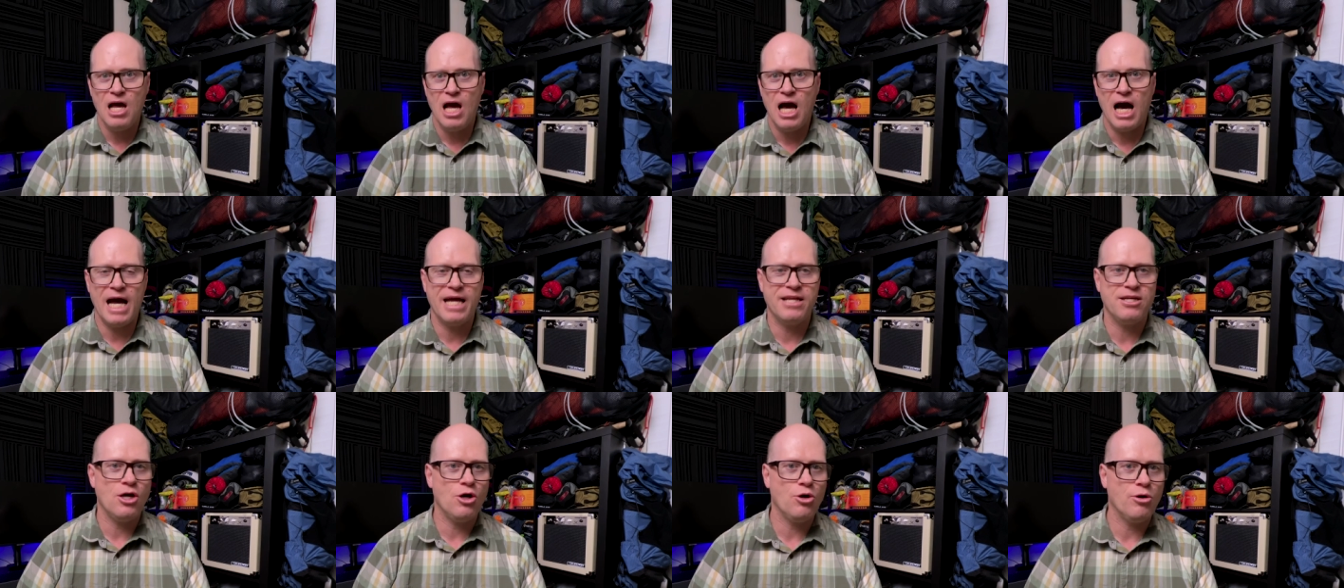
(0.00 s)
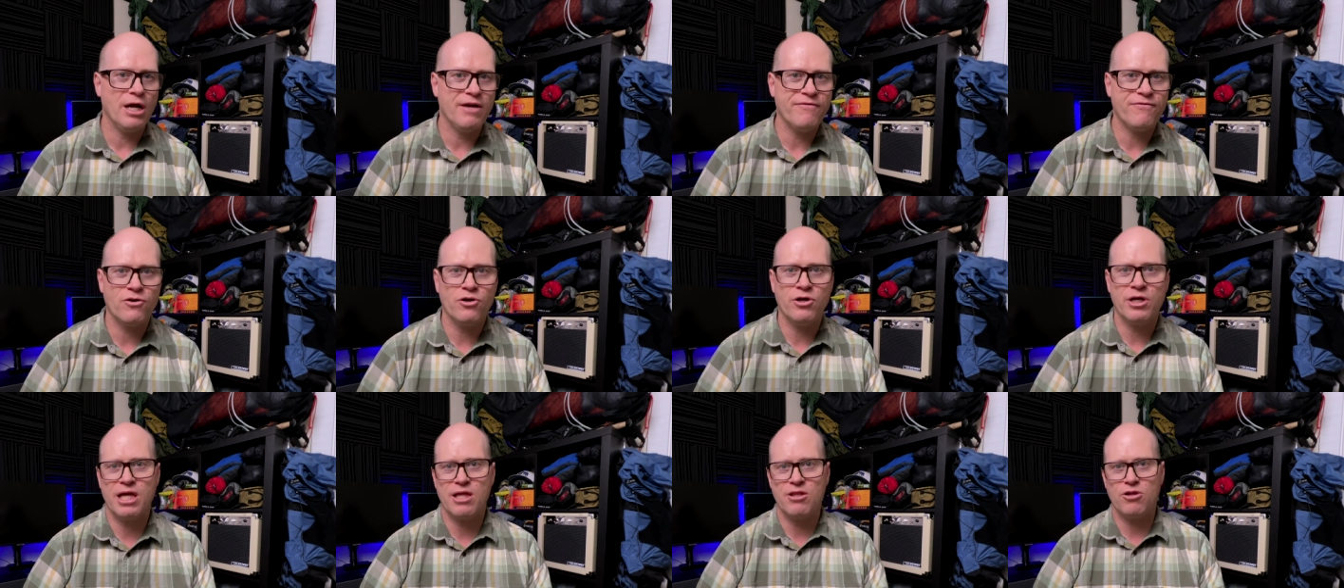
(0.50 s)
I know I've
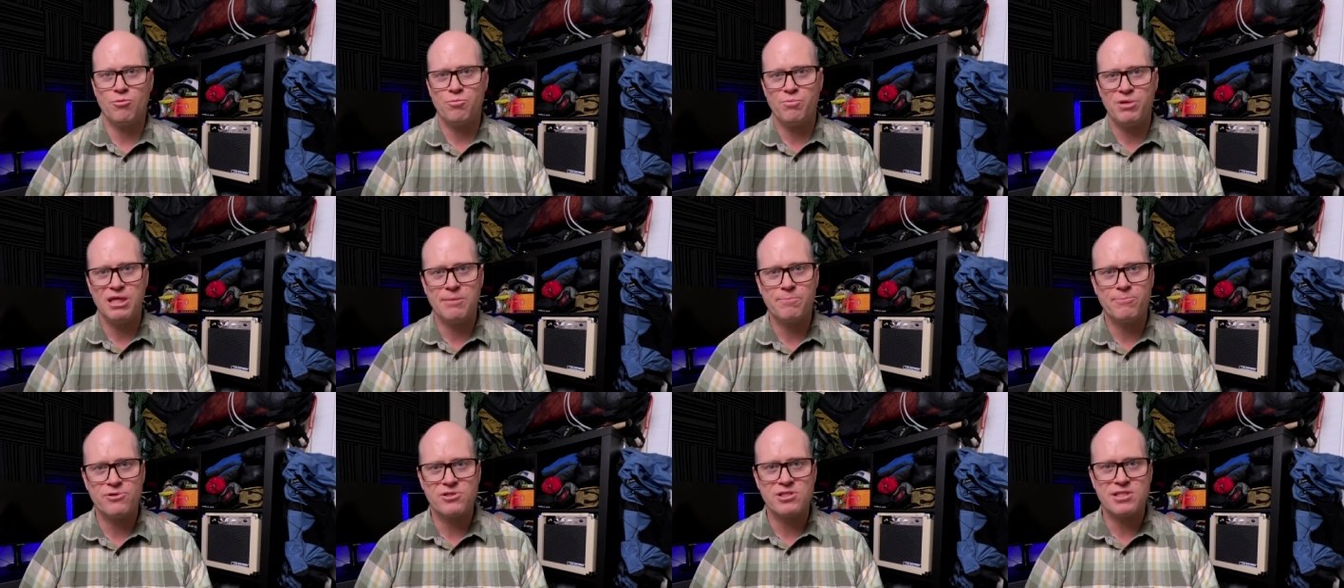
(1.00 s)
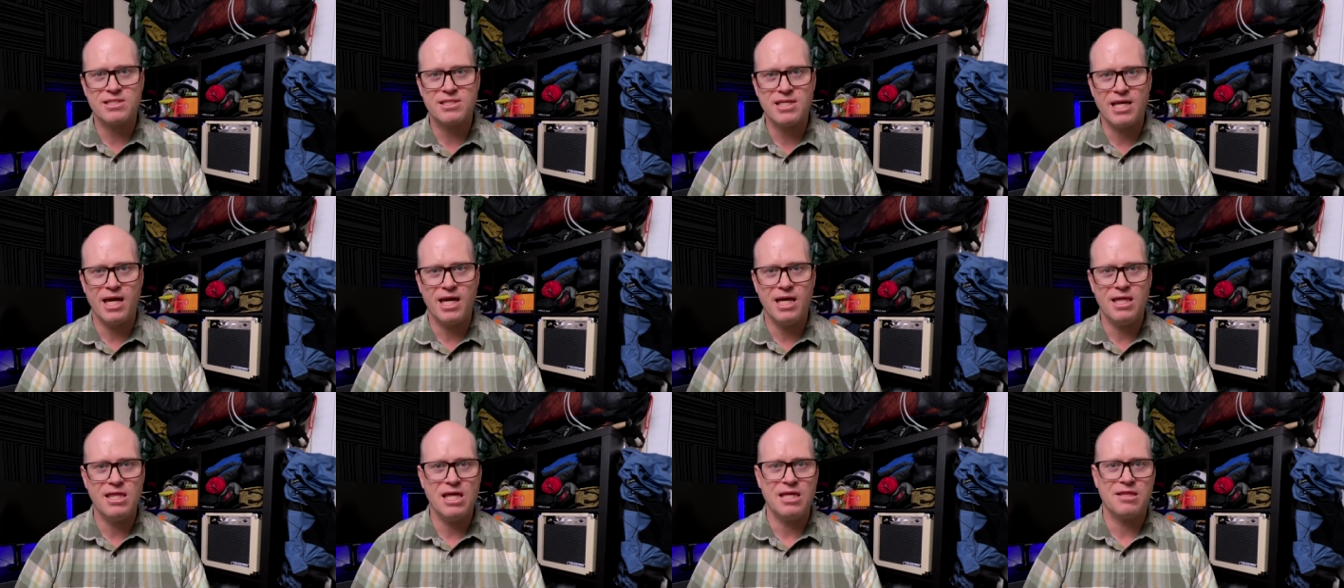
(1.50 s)
heard other people
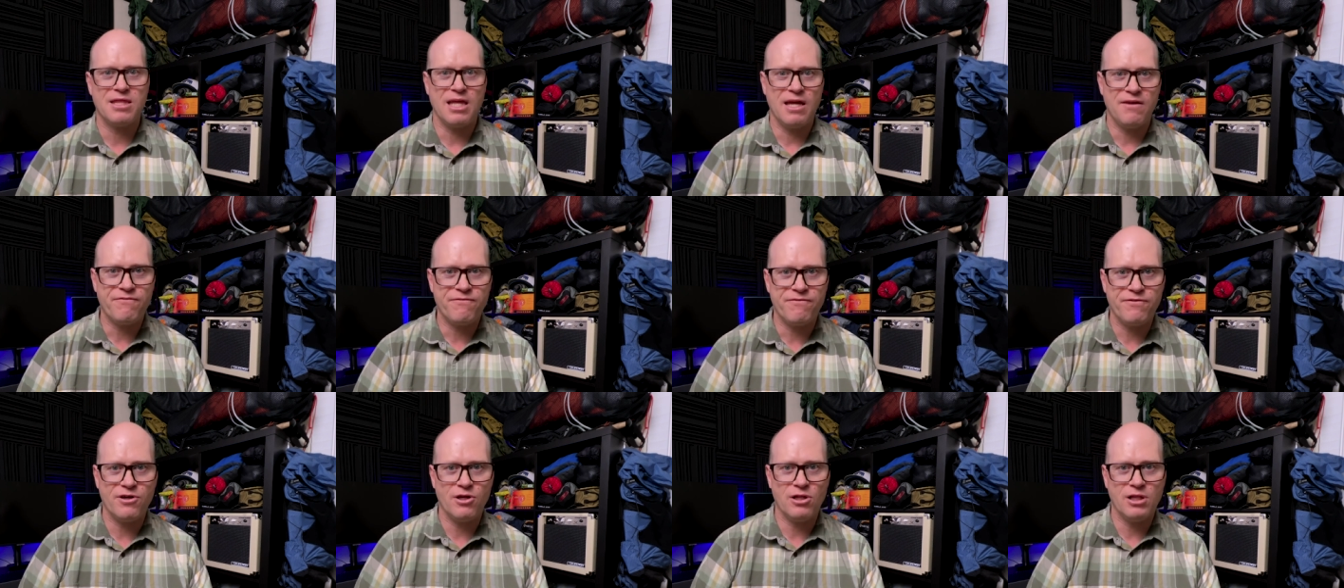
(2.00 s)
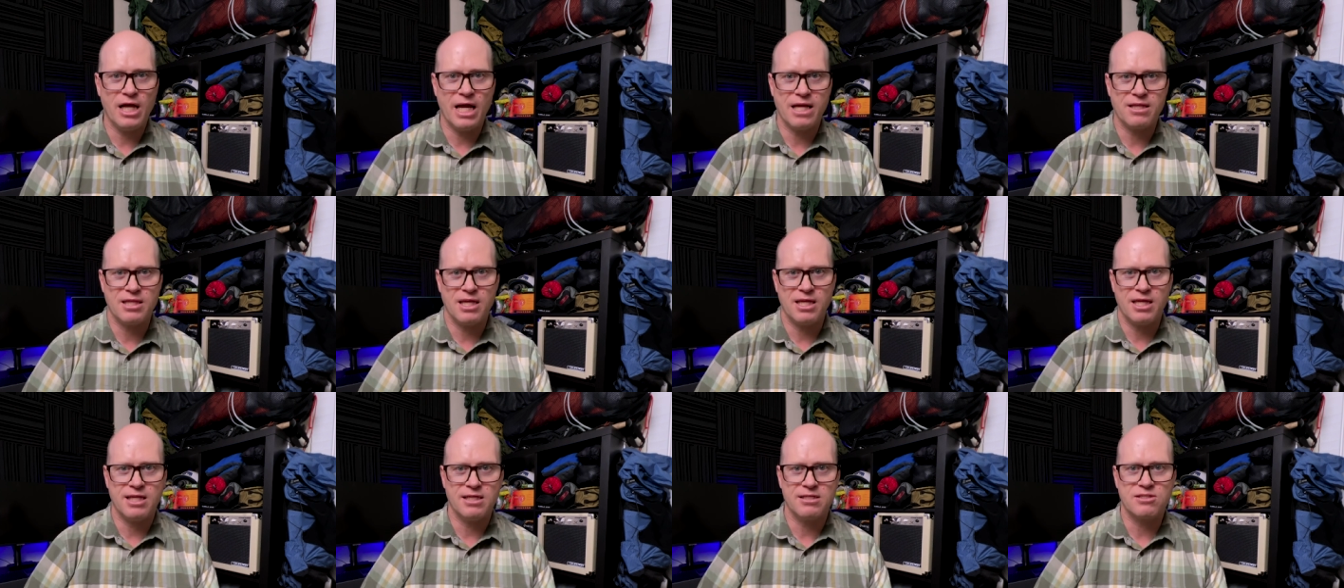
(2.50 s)
say that they feel like
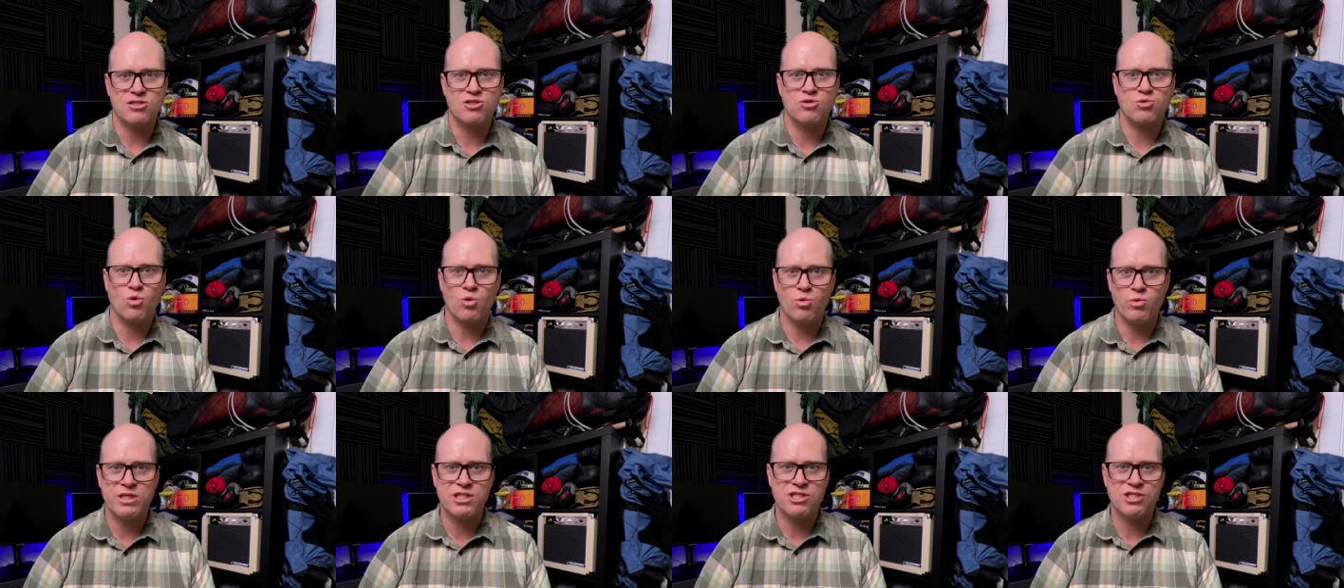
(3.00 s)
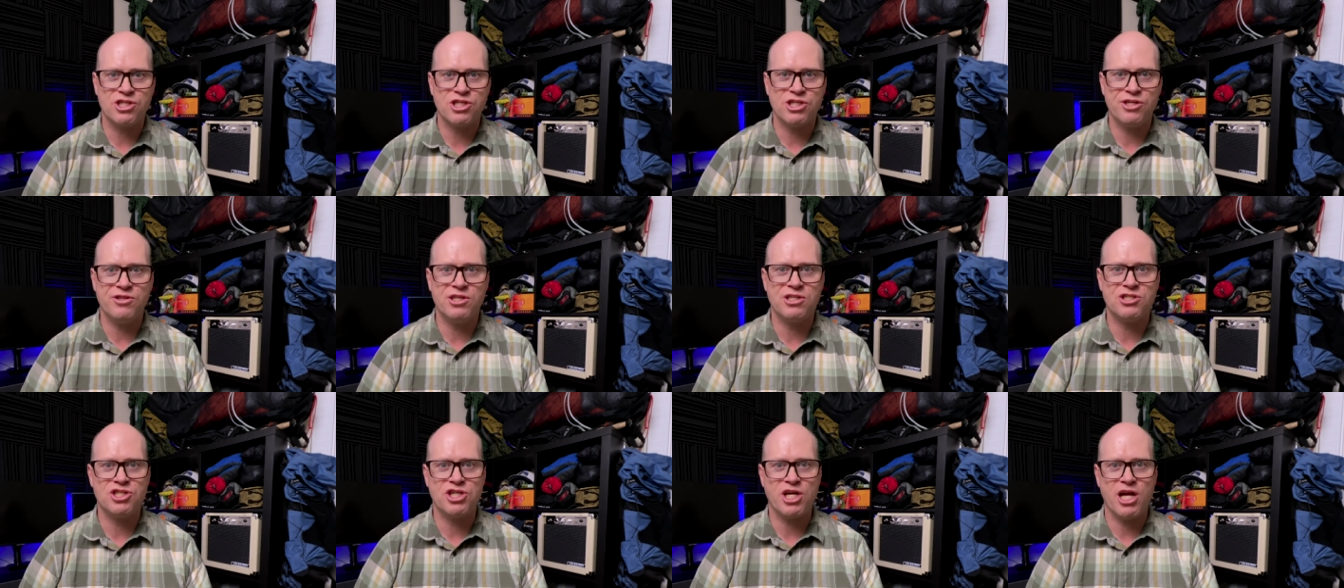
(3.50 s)
they get squished in
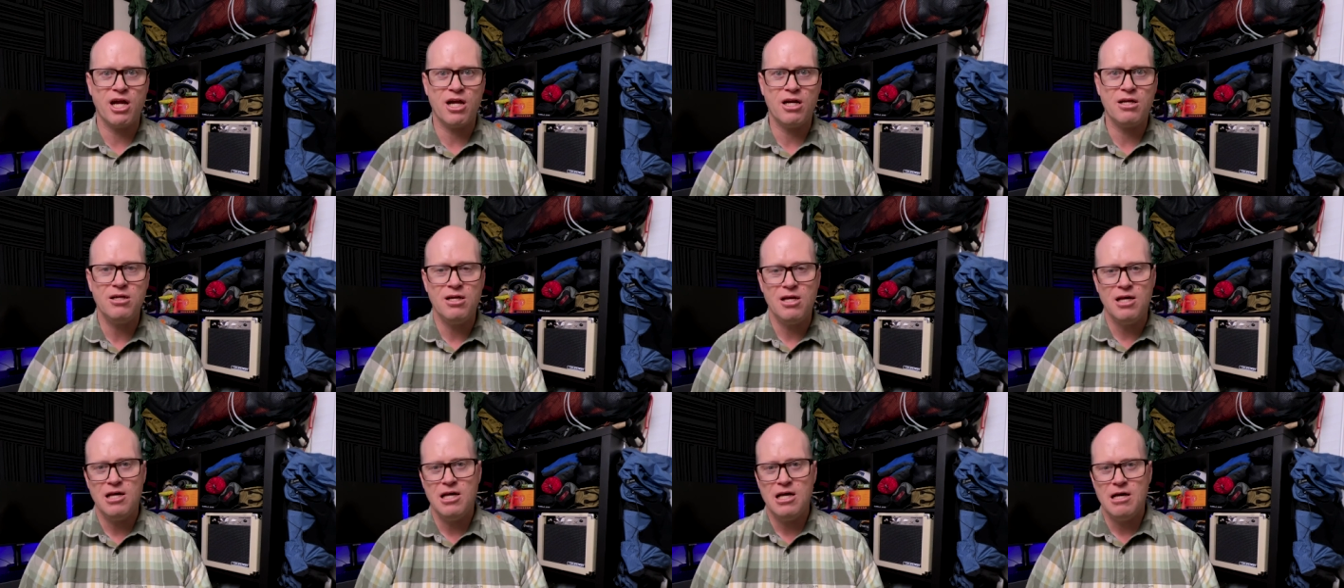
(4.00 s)
the chair,